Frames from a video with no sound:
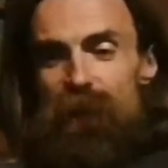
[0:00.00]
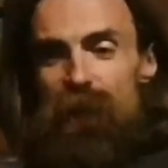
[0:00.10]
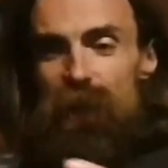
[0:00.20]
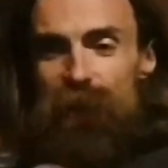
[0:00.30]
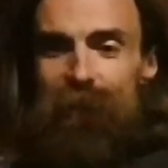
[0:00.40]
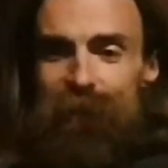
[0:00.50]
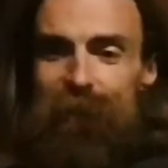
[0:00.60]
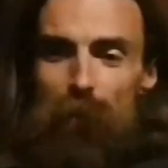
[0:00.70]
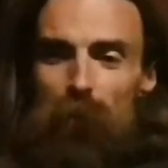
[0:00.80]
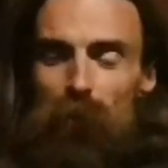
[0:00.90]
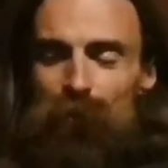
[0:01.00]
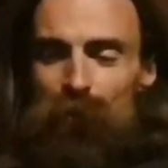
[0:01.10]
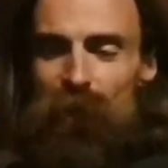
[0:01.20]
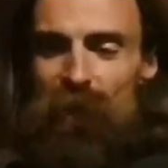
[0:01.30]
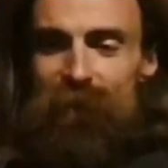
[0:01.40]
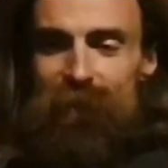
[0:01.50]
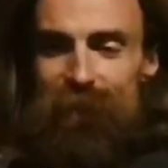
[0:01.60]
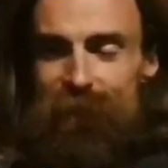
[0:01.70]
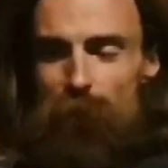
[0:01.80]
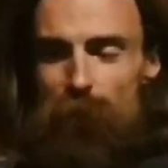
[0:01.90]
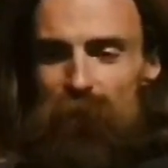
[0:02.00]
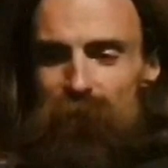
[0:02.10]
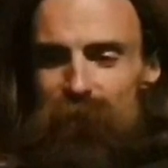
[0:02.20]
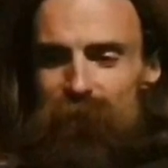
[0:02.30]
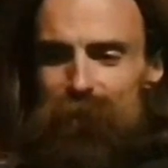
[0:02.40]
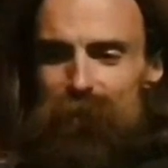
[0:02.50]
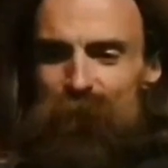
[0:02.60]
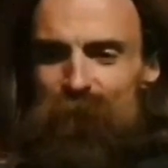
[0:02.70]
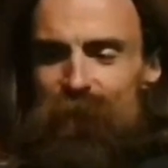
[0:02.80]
hugging that molten rock and not melting,